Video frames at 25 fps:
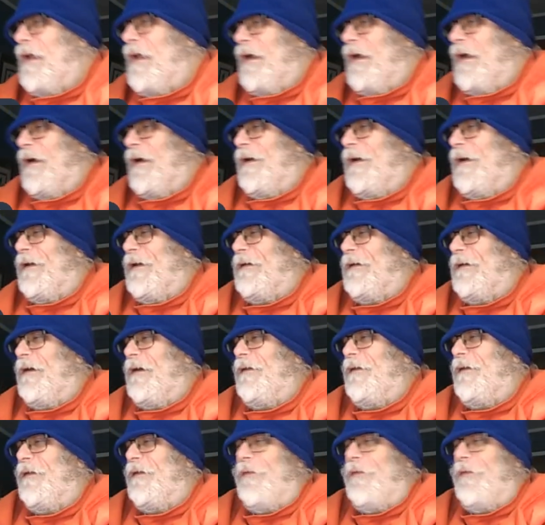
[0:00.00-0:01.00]
Uh,
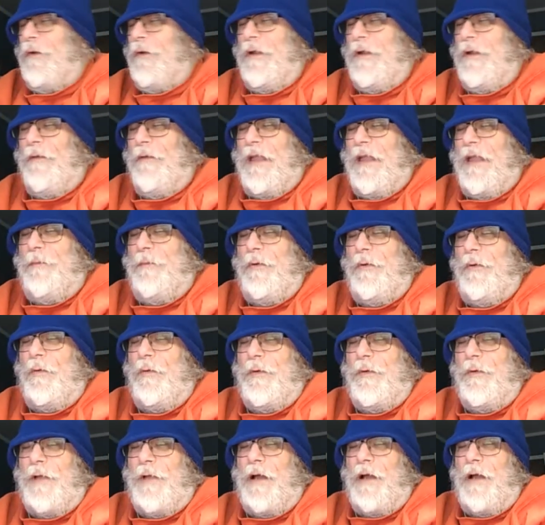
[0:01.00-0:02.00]
on the 3rd of April,
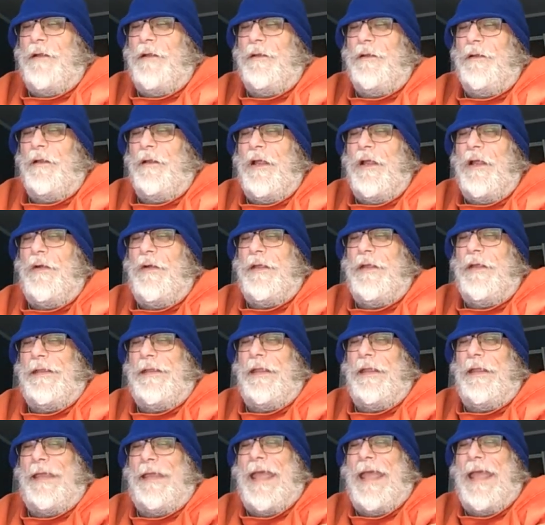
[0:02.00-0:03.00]
we're talking to Larry,
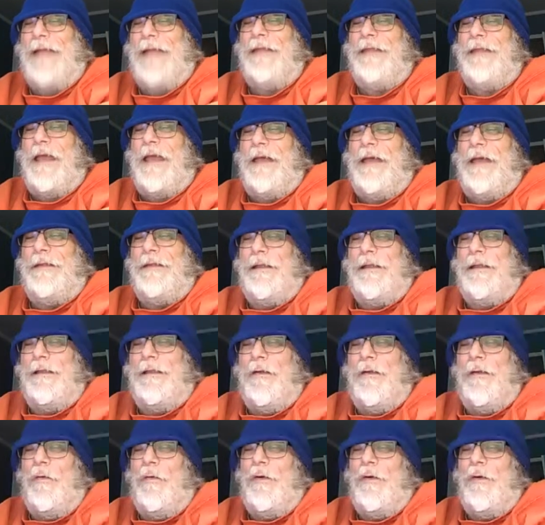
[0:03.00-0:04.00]
the cat dad,
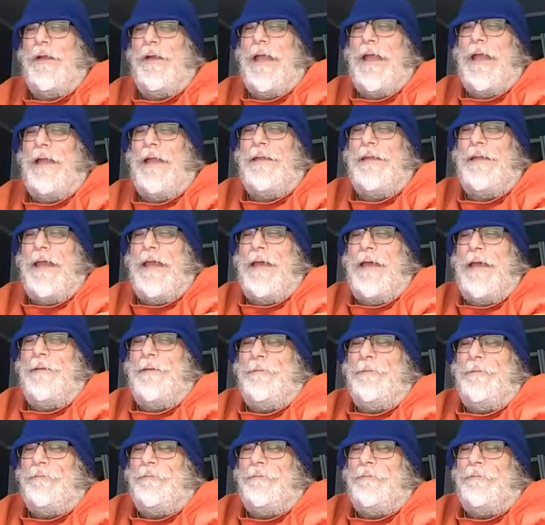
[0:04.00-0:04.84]
the horror cat dad.